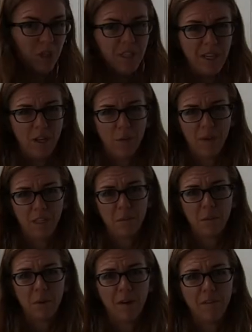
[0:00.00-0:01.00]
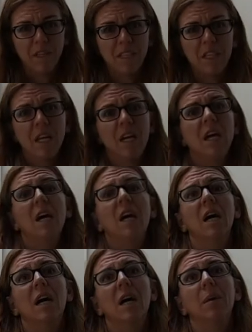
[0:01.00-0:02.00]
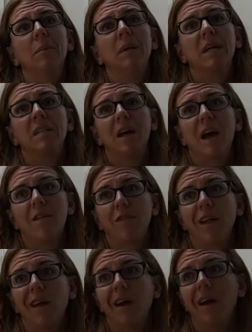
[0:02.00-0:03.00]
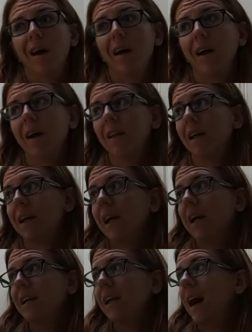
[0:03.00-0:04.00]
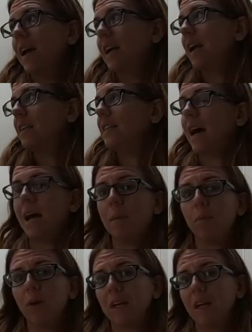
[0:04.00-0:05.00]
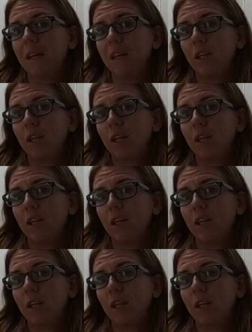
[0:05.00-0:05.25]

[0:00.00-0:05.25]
Taylor makes my breakfast because I have 9 out of 10 breaking the